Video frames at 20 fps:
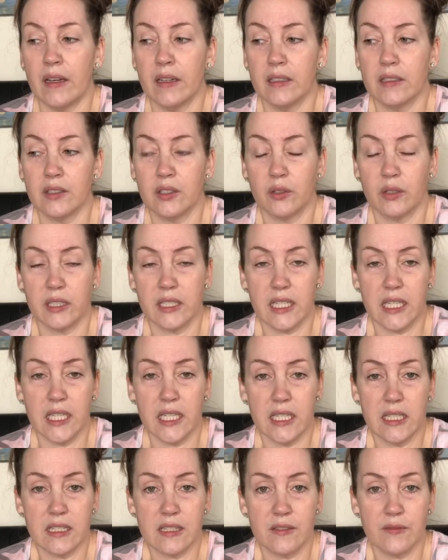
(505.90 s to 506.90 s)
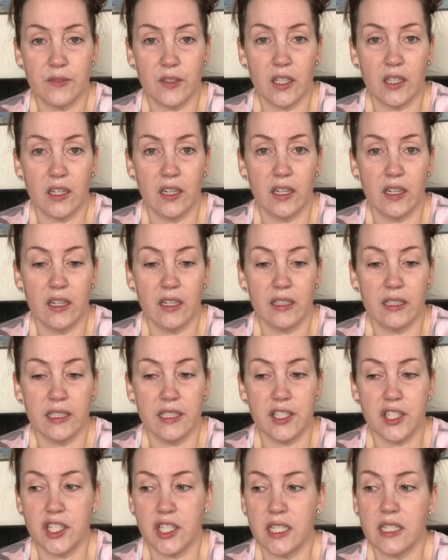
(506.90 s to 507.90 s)
tortillas for her,
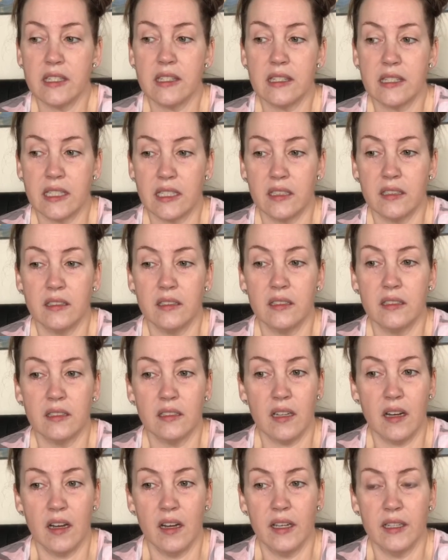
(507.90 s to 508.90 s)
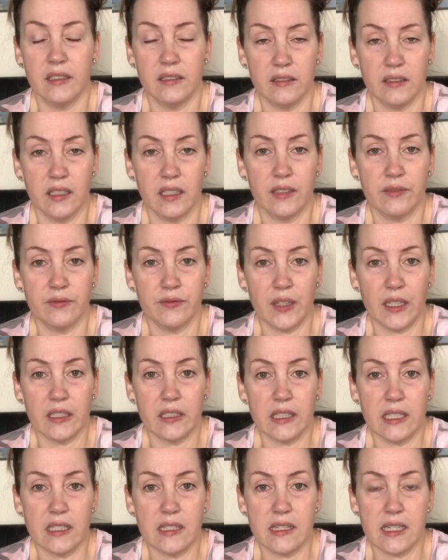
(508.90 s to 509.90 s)
because she's still on a
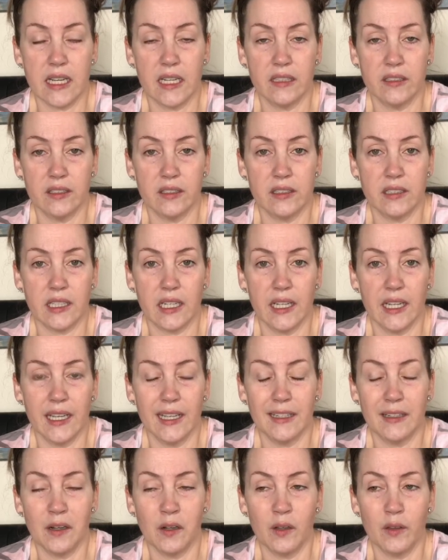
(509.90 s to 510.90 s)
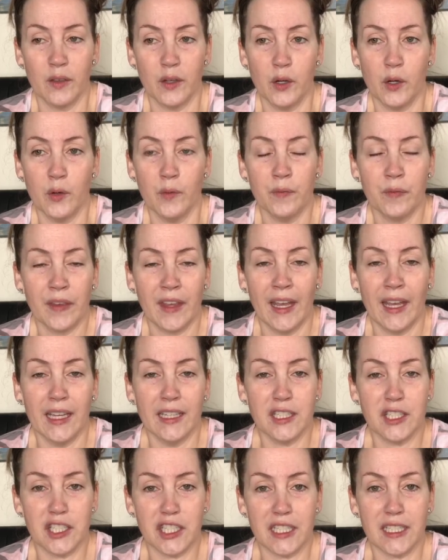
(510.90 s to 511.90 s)
fairly standard diet, although
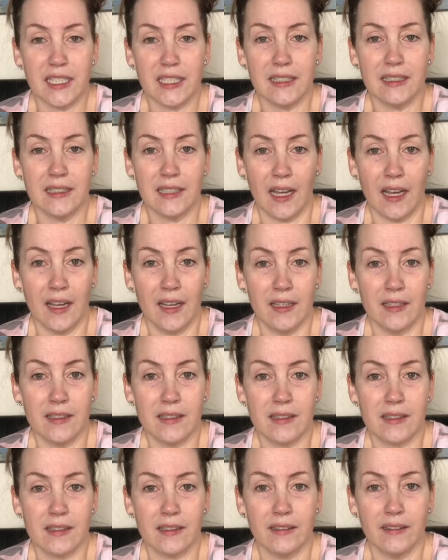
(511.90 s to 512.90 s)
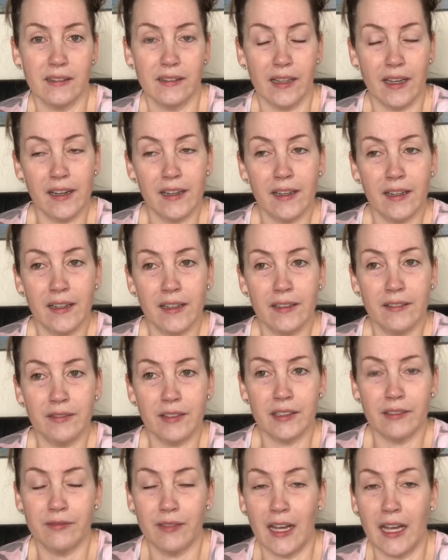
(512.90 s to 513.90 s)
she does love
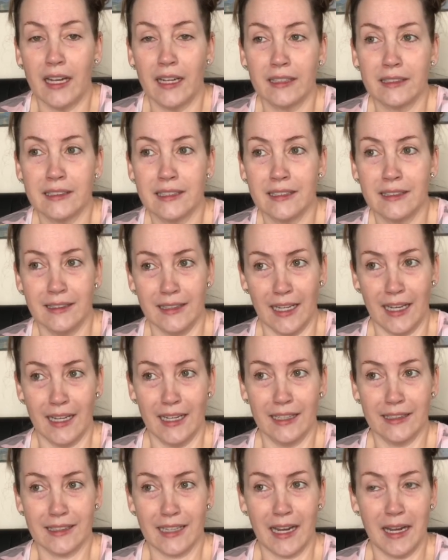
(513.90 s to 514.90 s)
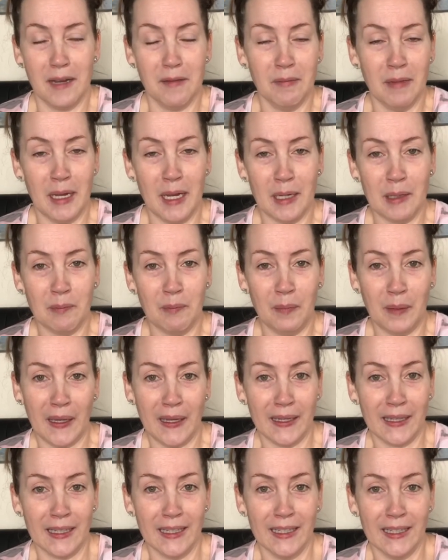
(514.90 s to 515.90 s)
the fact that I make
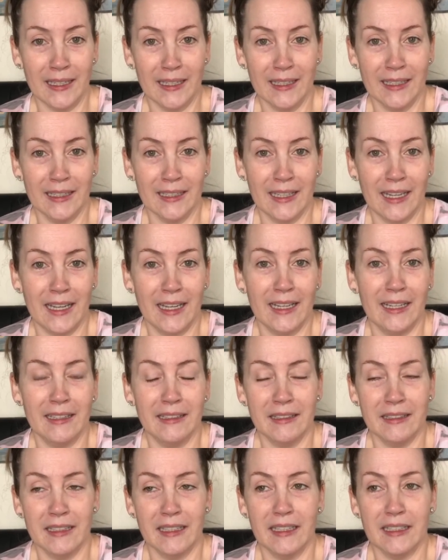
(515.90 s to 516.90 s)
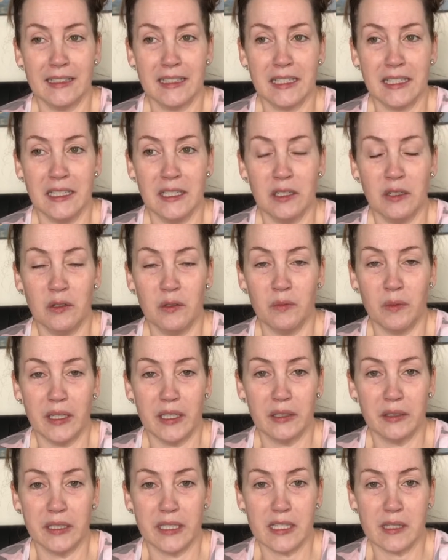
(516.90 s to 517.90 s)
bacon, and that, you know, we
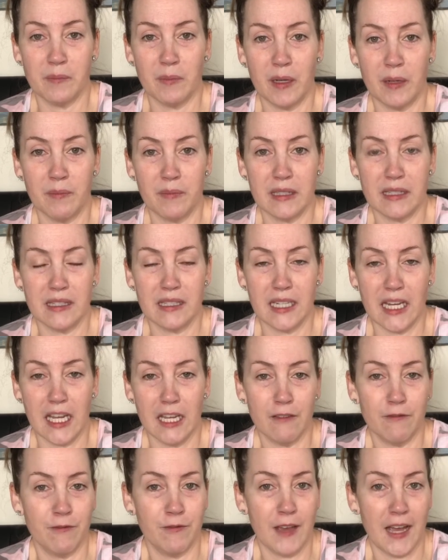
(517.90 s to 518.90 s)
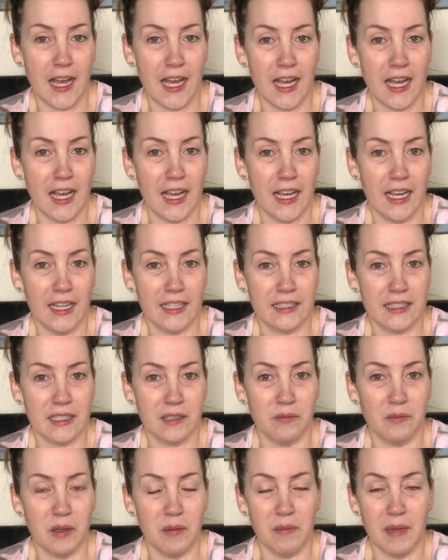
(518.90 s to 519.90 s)
crisp up the steak fat
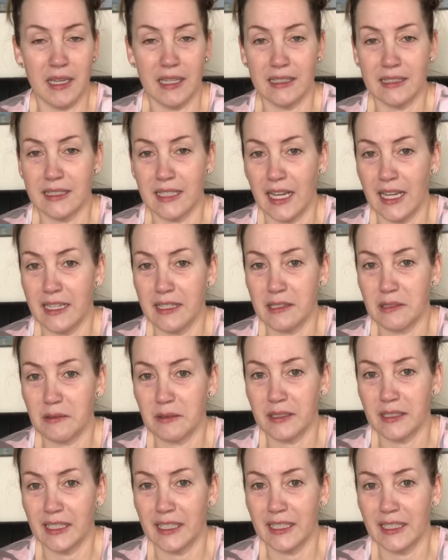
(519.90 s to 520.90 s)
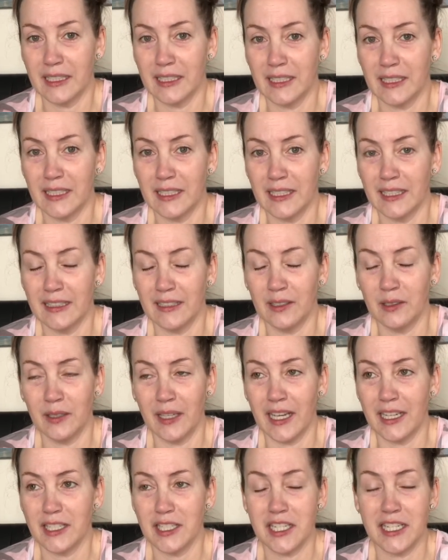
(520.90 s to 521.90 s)
and we make it taste really good. Oh
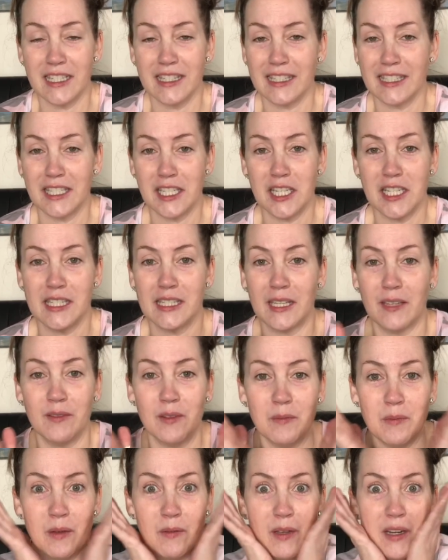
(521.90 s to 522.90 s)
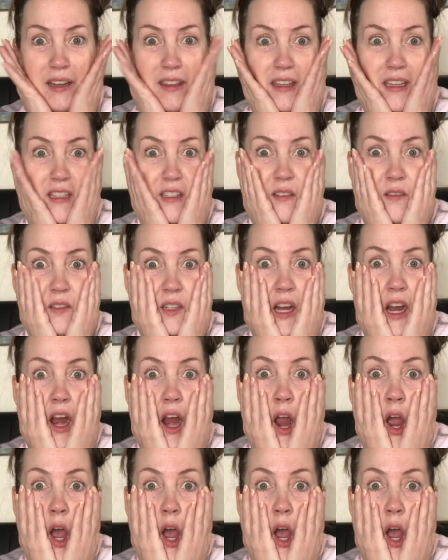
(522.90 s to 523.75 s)
yeah, she's given me one of these over here.